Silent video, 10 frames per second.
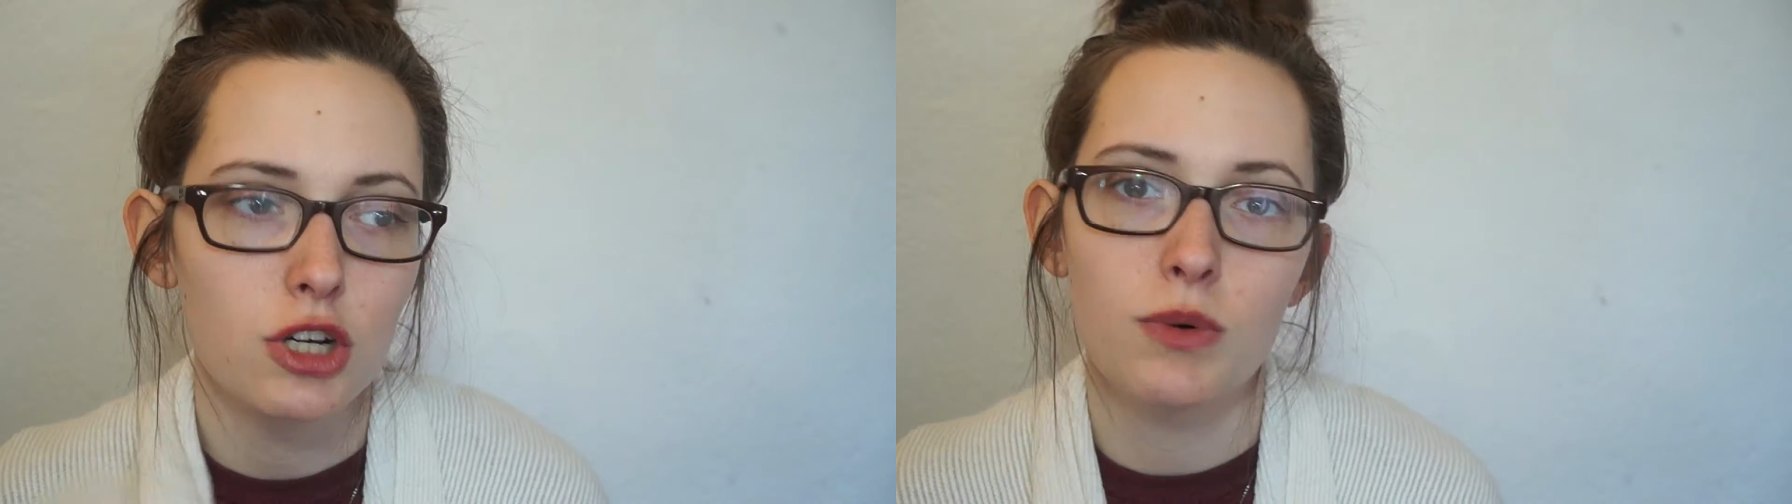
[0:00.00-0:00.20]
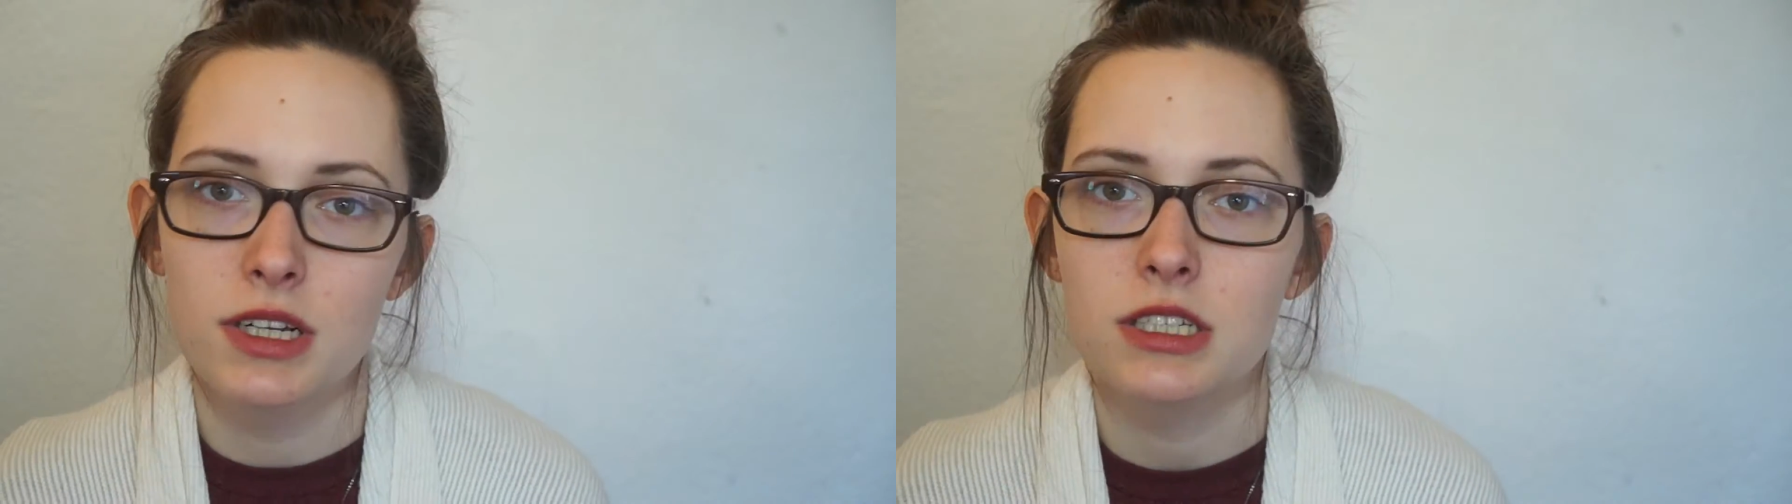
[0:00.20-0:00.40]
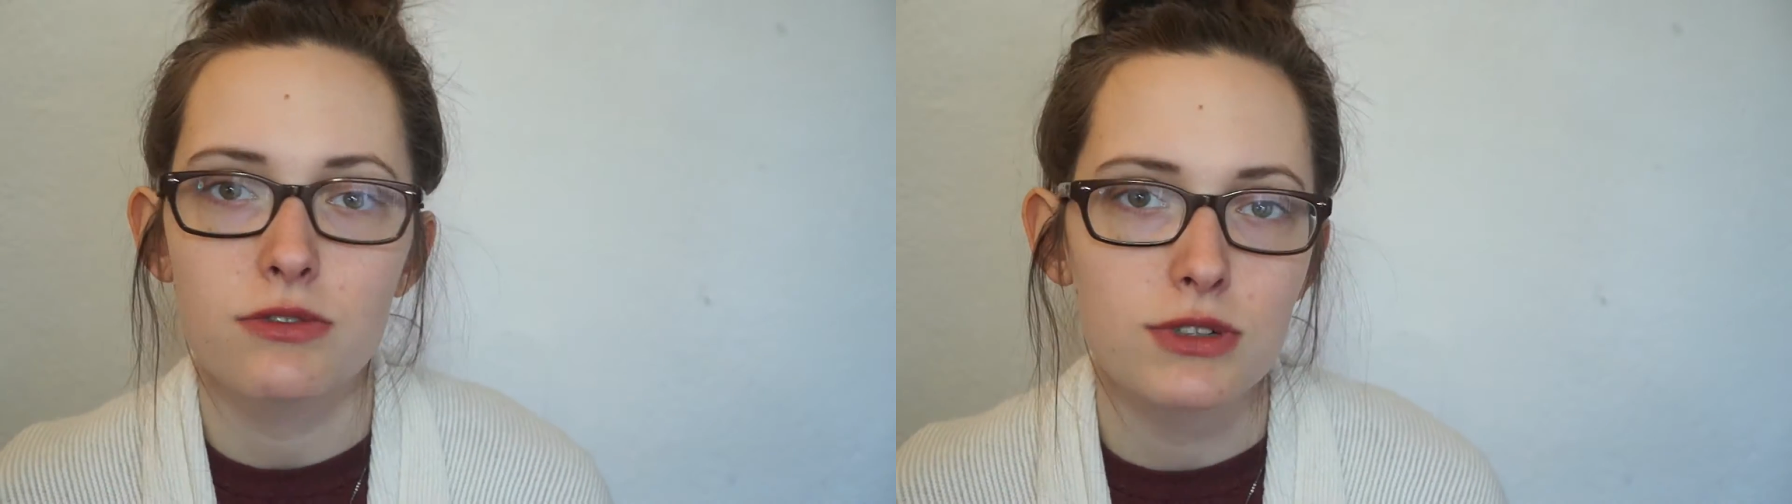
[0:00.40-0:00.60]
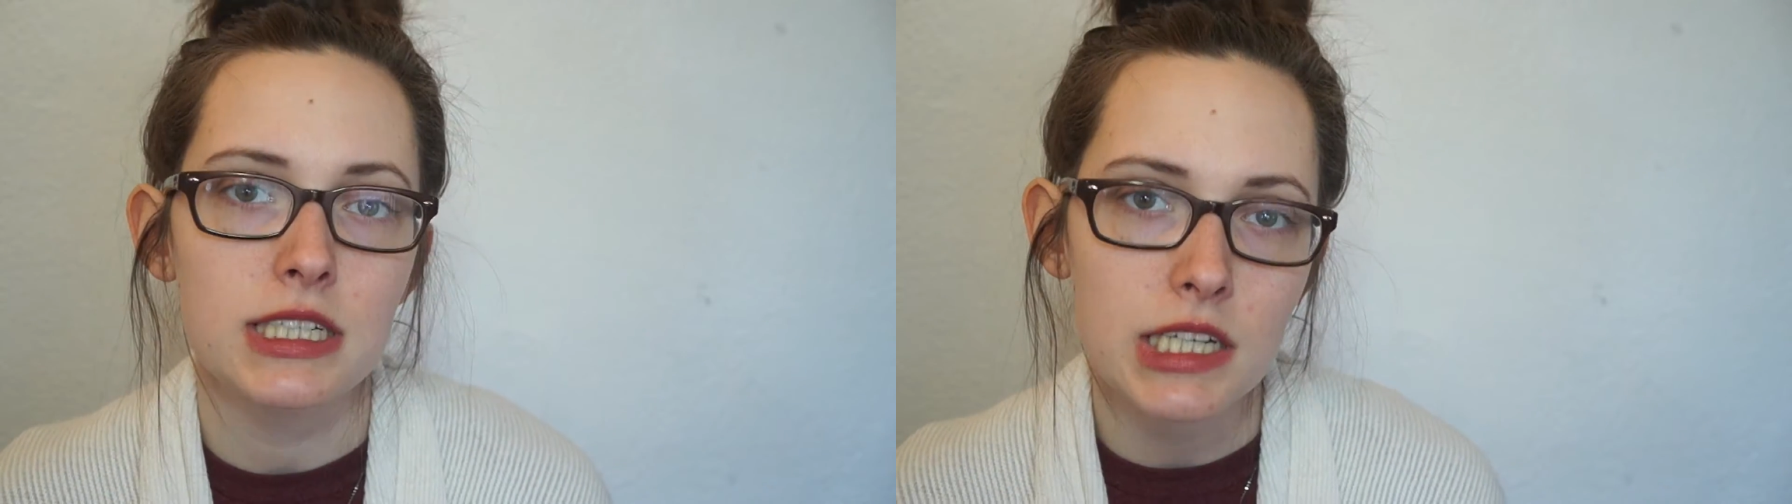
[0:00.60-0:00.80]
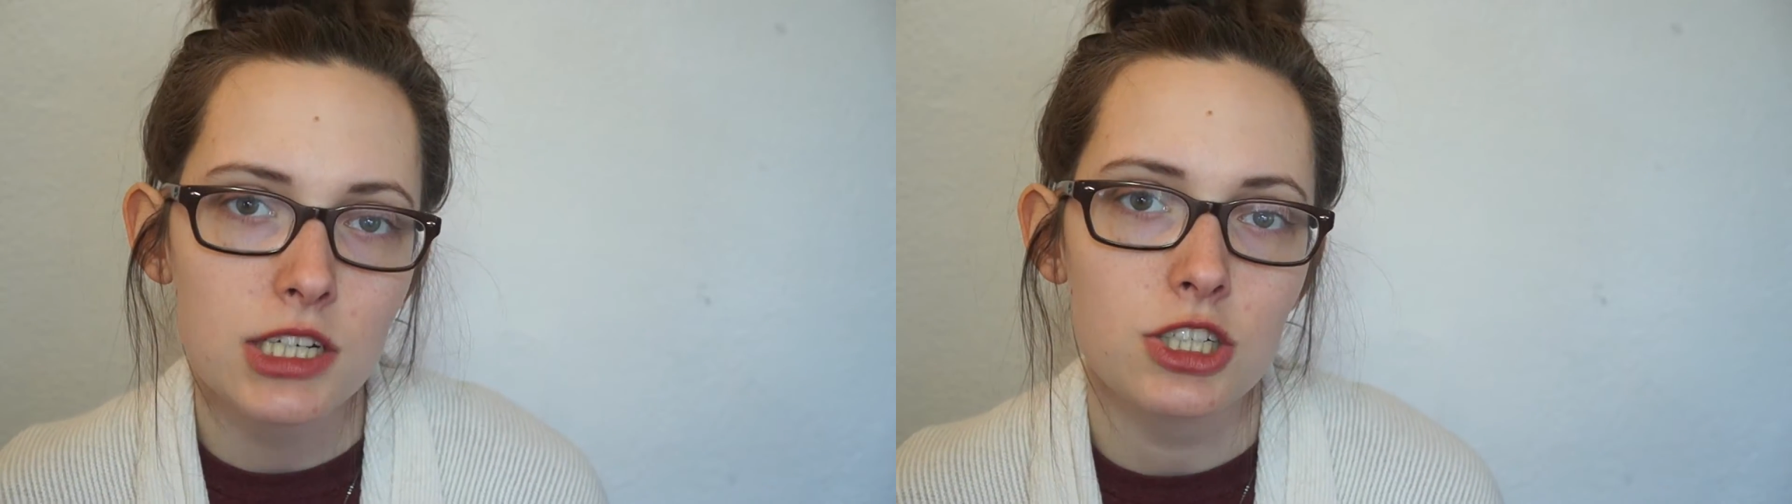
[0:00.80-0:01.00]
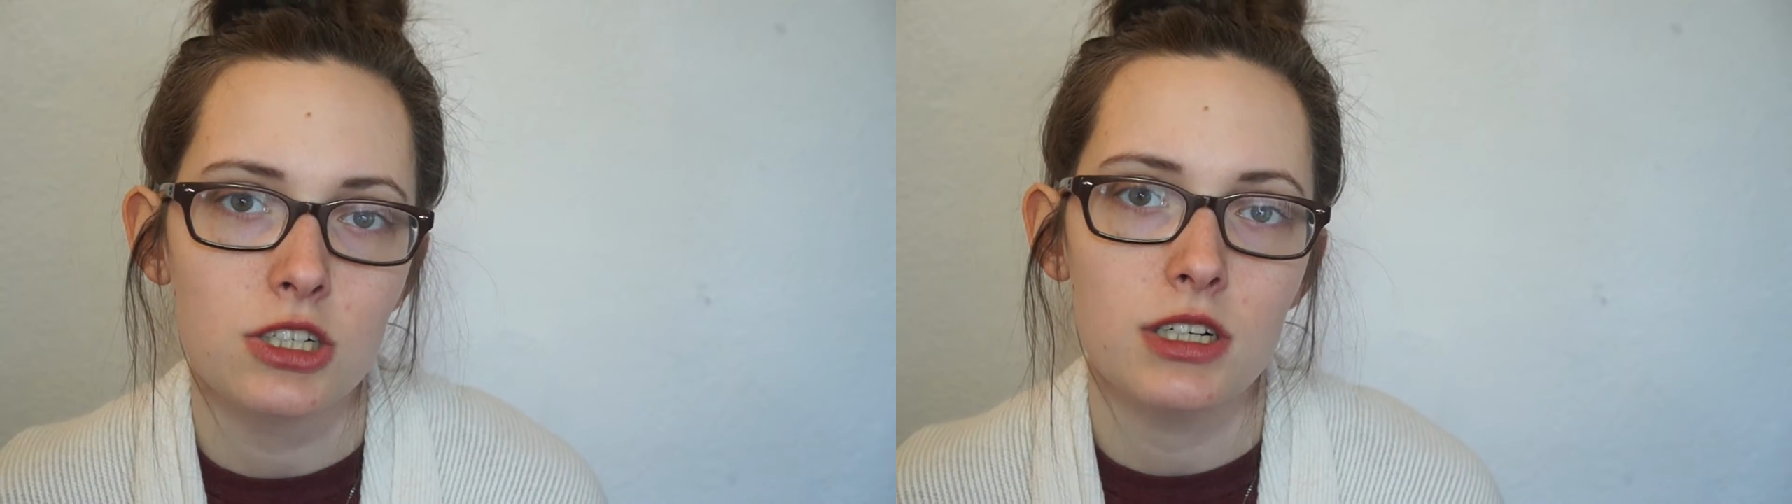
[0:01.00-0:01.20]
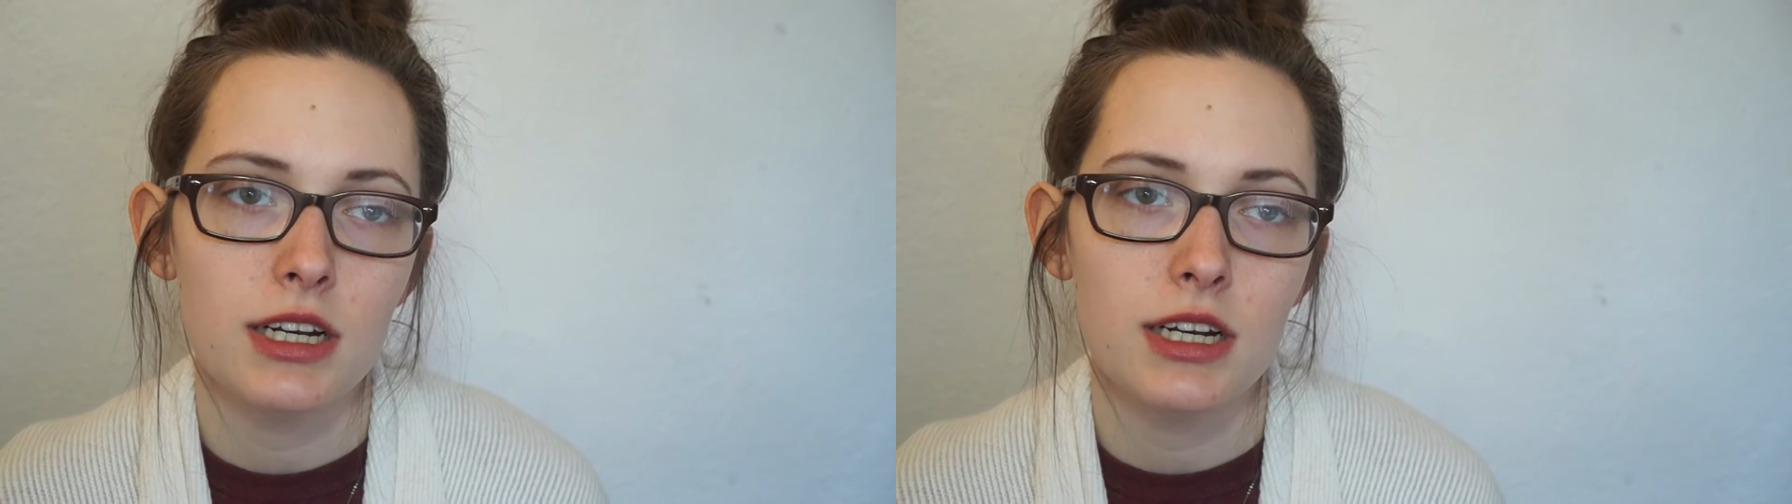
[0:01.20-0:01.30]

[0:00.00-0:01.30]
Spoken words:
who wants a free t-shirt,